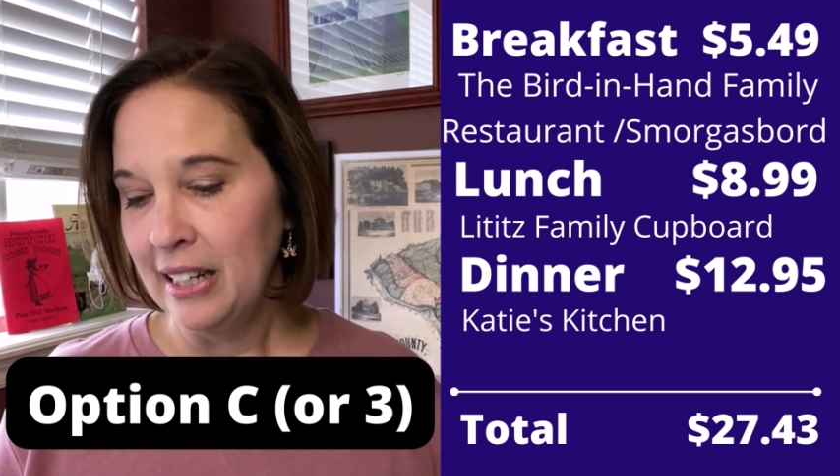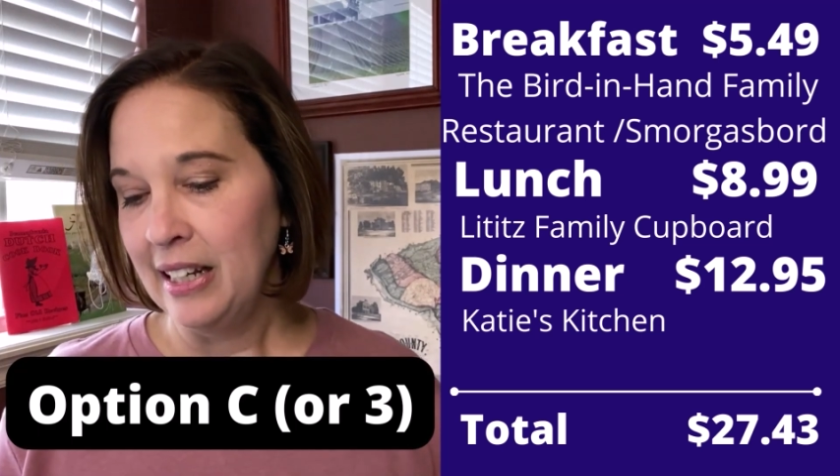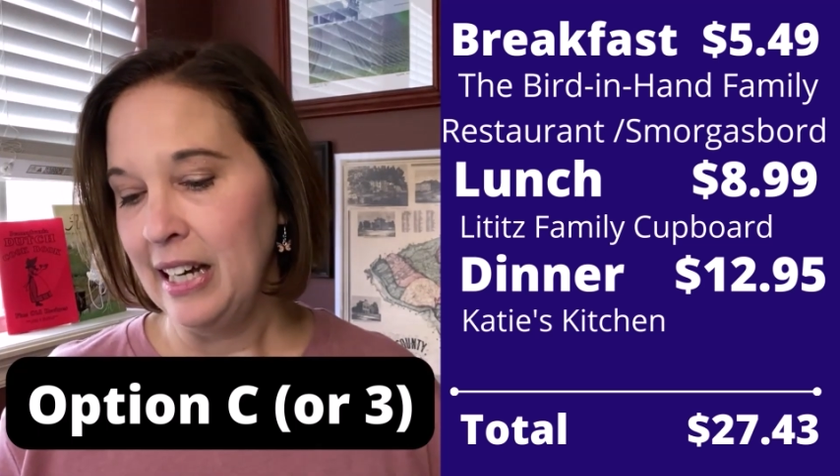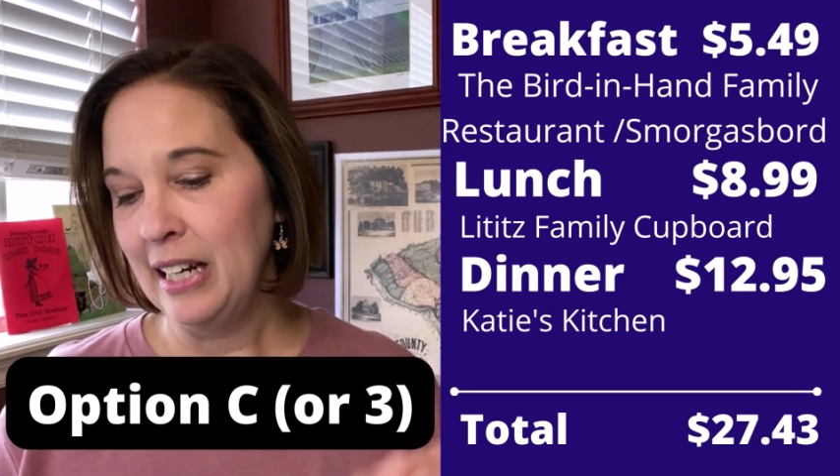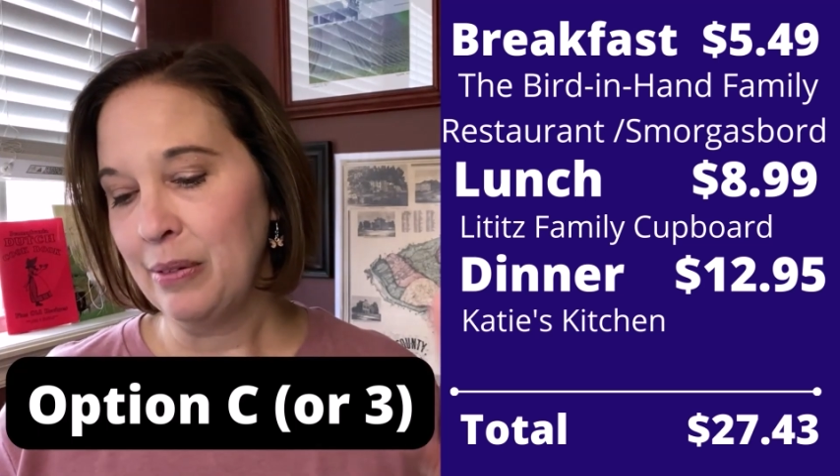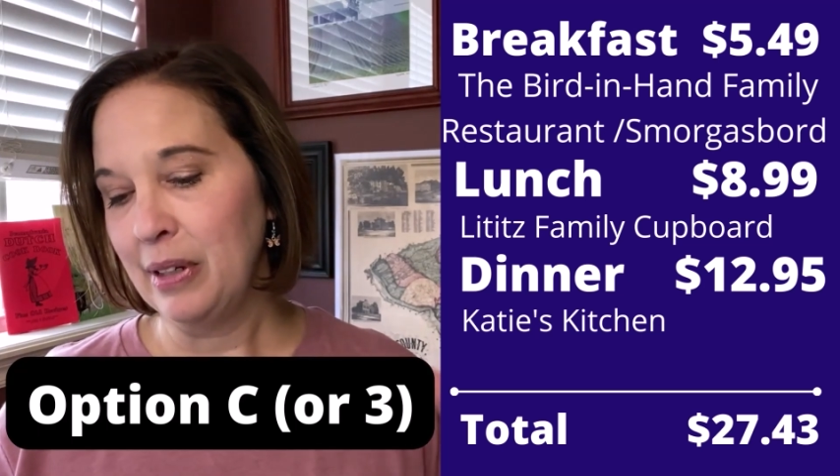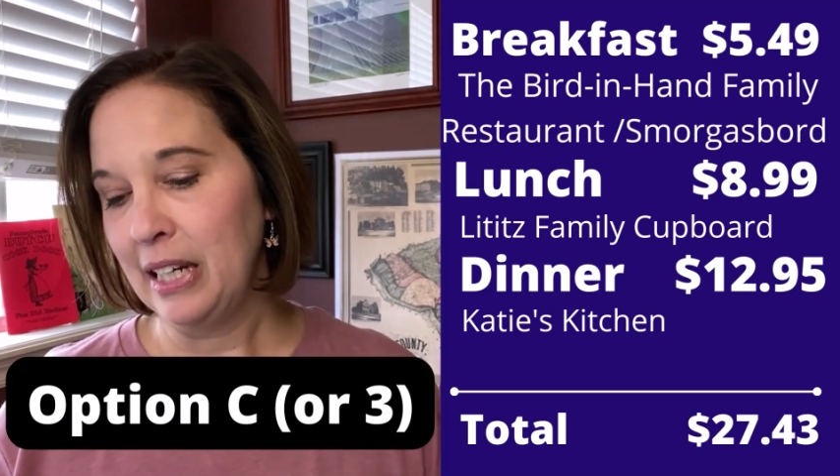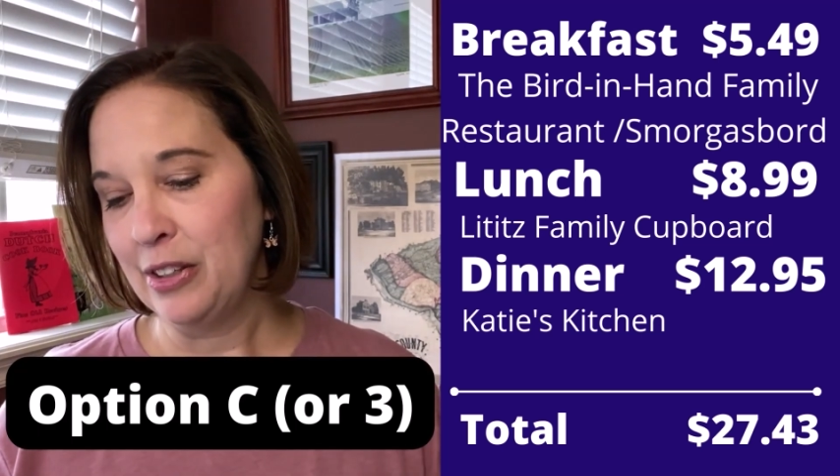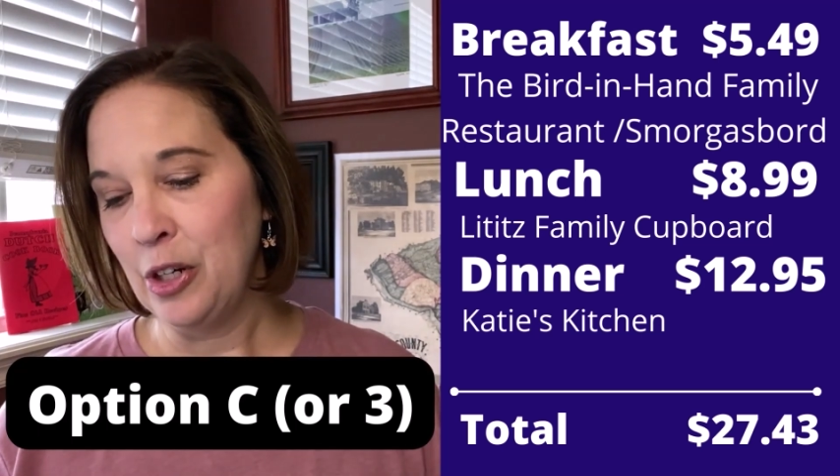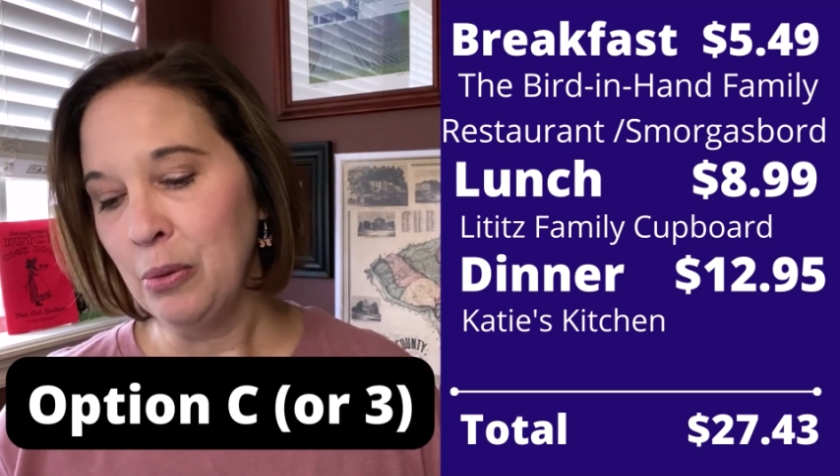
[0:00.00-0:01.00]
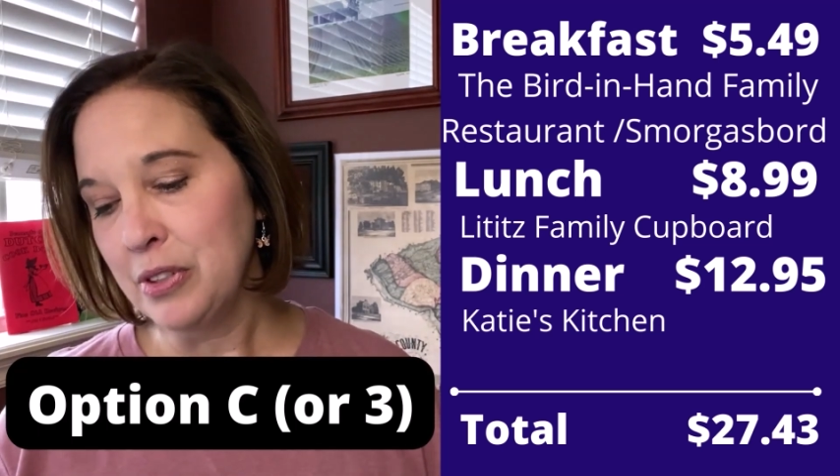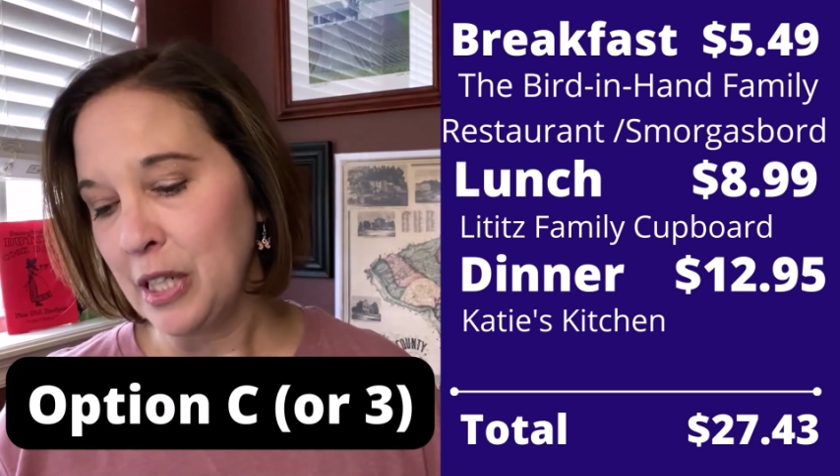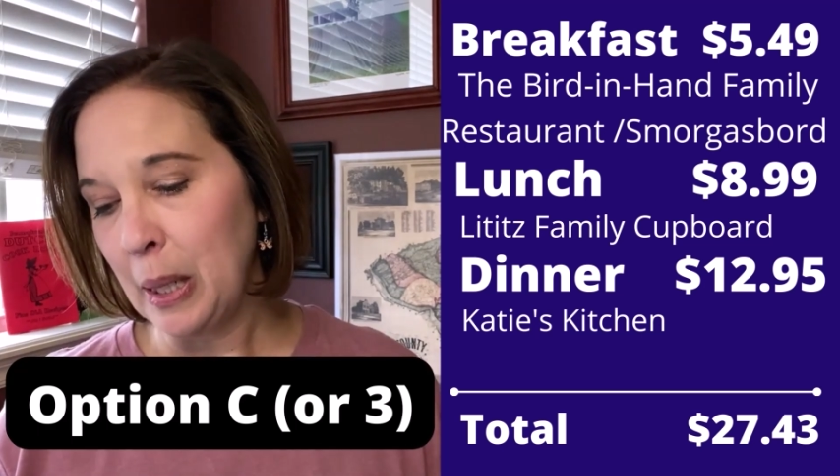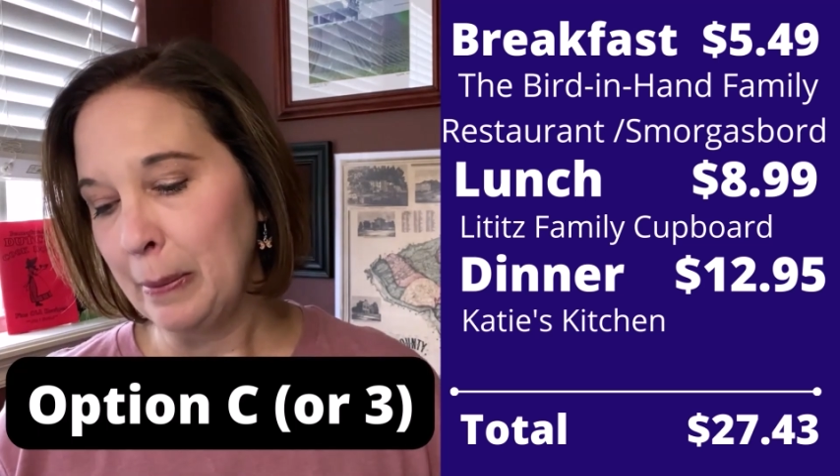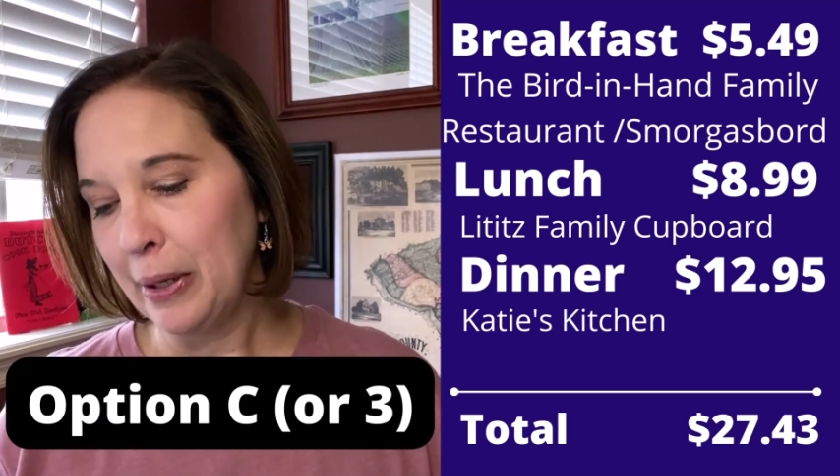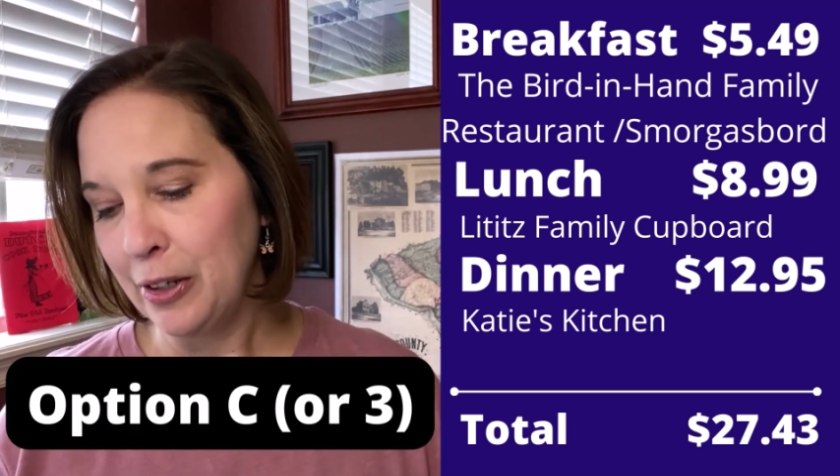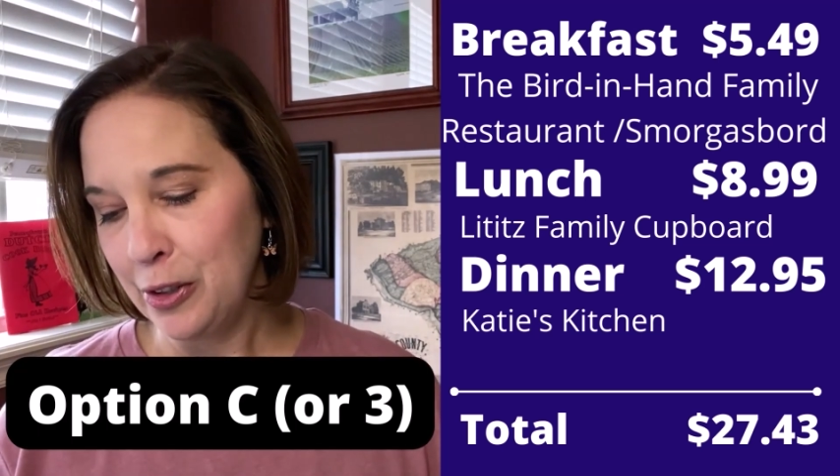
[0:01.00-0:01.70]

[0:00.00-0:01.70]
And I'm going to get the home-style buttered